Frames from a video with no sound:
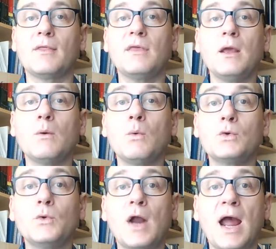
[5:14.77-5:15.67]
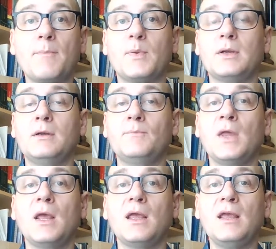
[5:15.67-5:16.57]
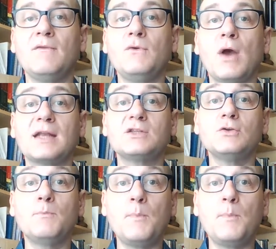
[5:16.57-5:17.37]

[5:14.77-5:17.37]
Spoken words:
Think what would happen if you had to